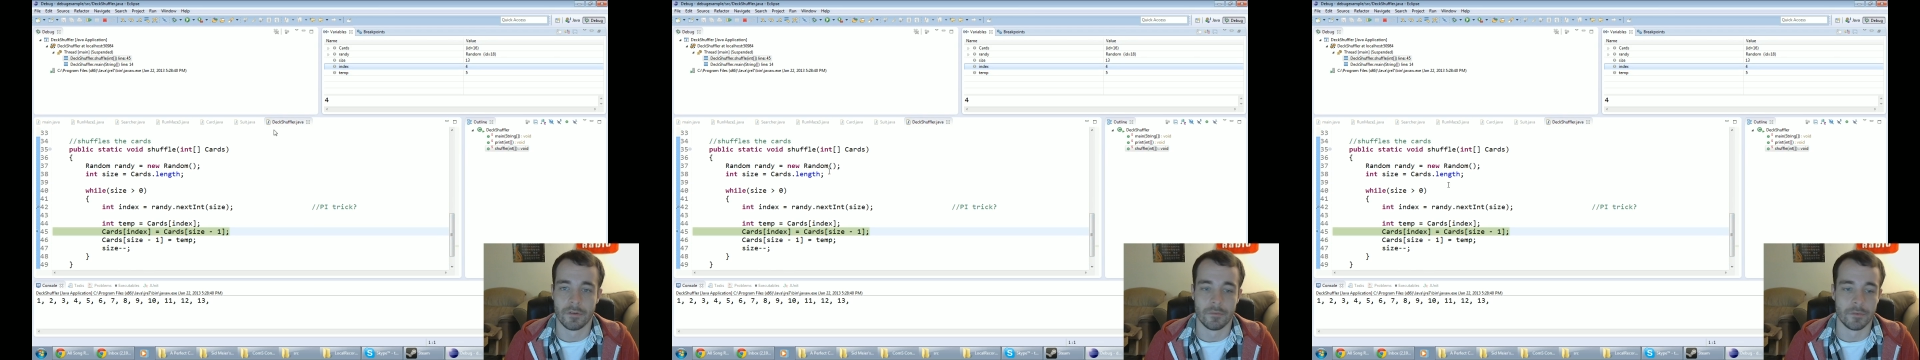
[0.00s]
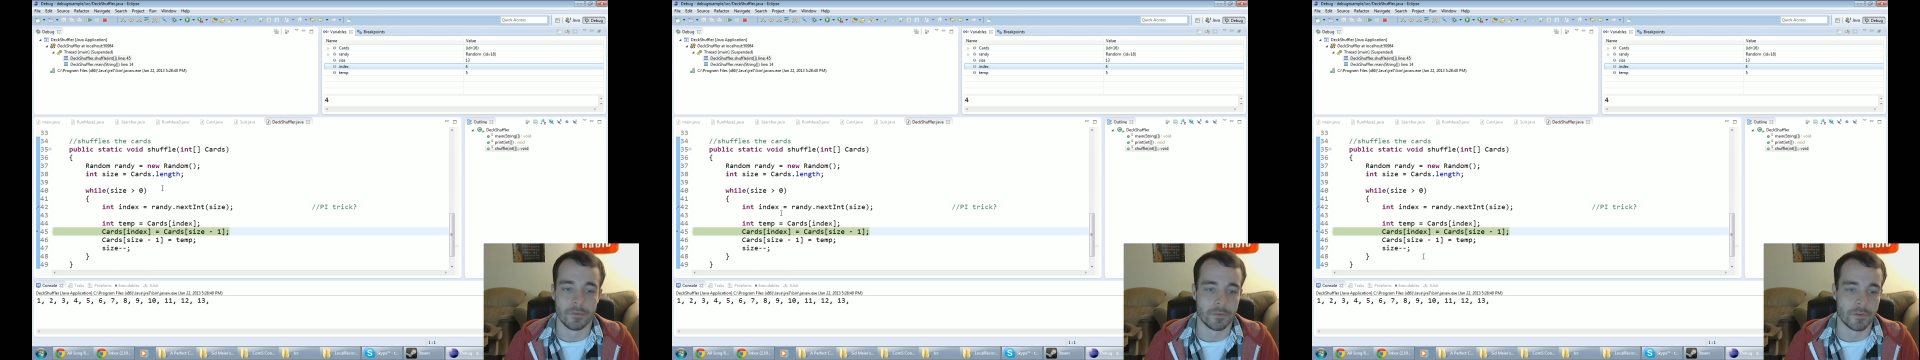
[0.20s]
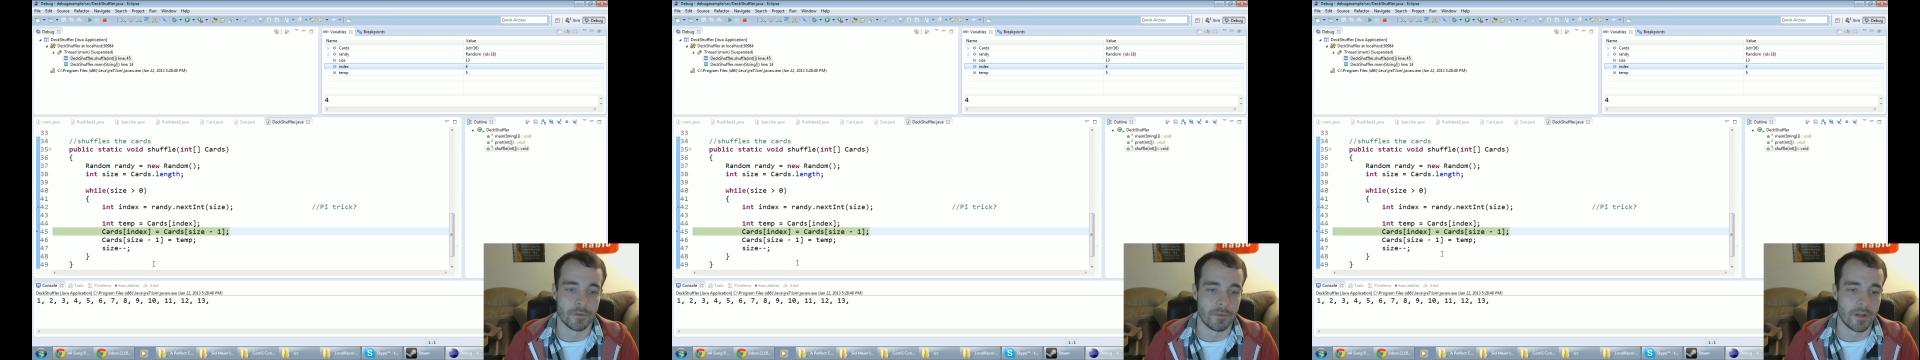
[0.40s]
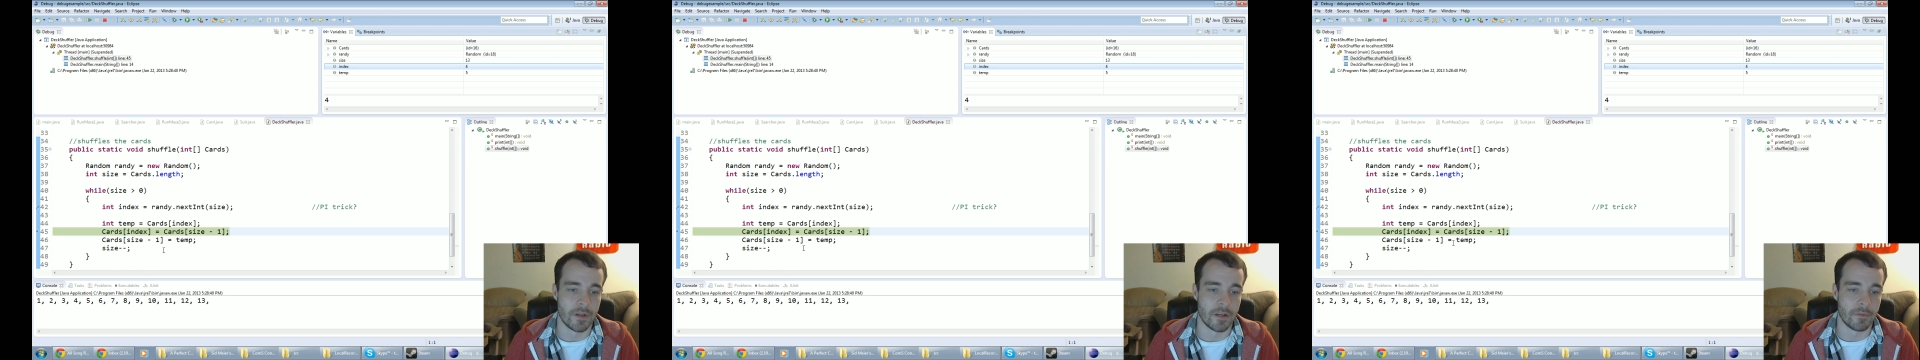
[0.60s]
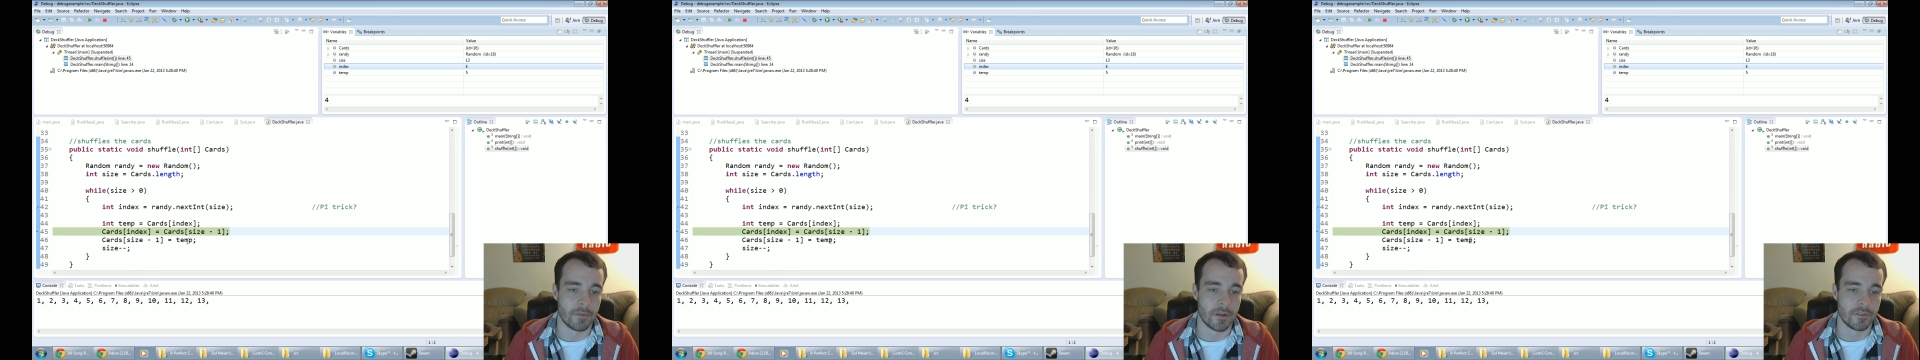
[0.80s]
which was the
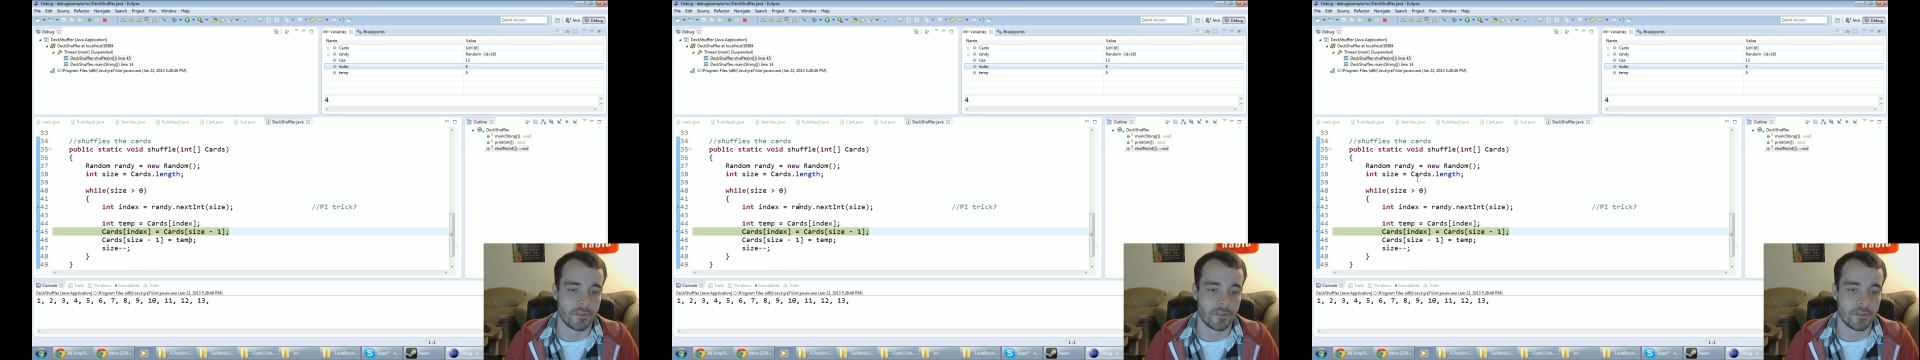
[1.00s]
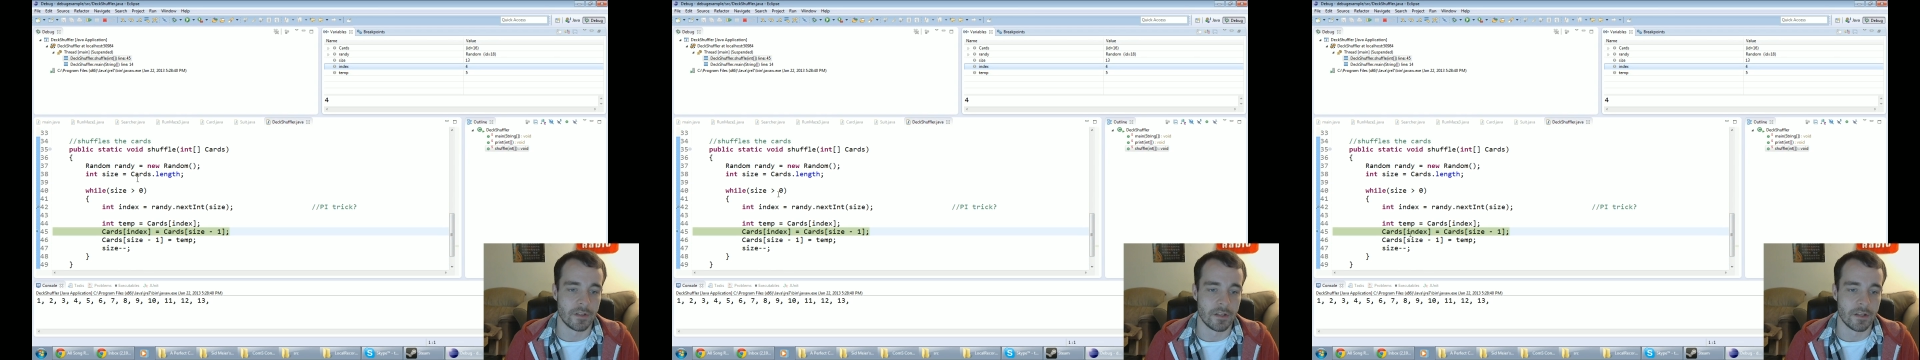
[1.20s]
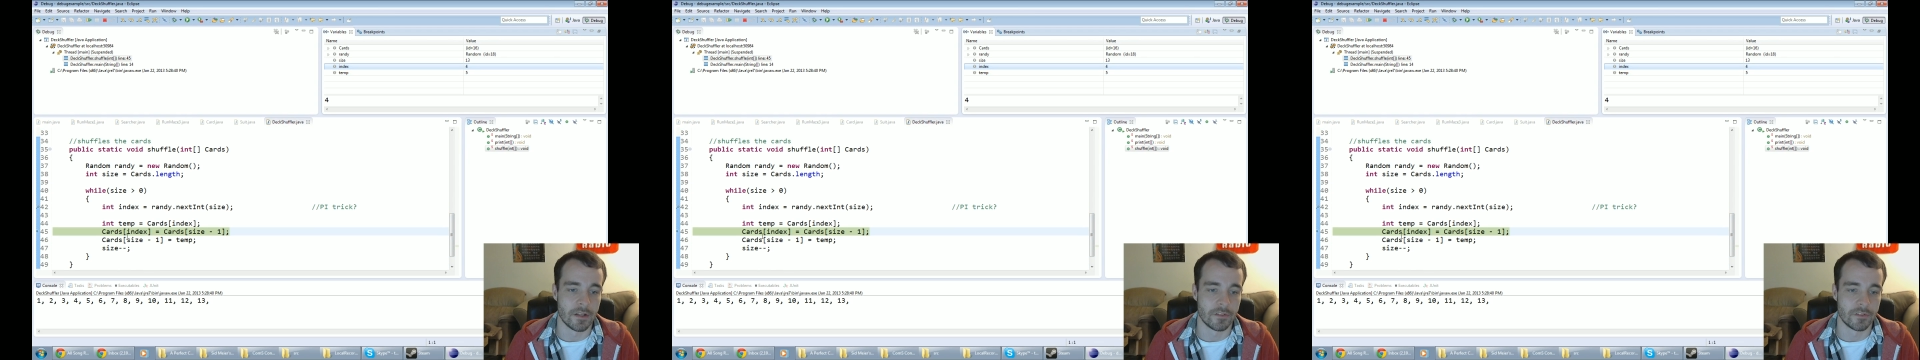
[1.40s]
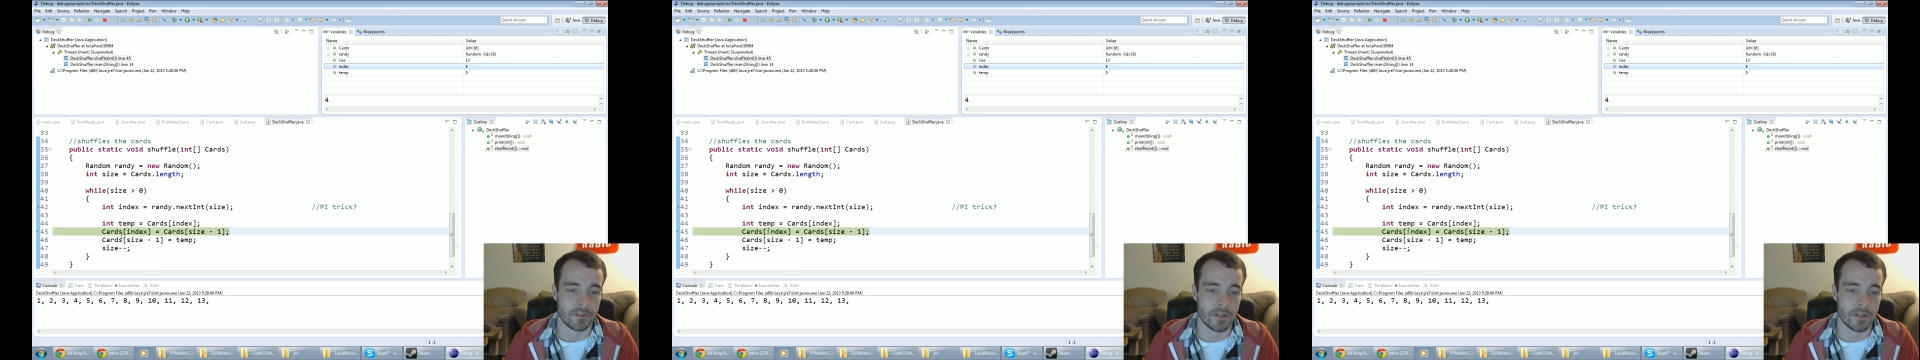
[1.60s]
randomized index.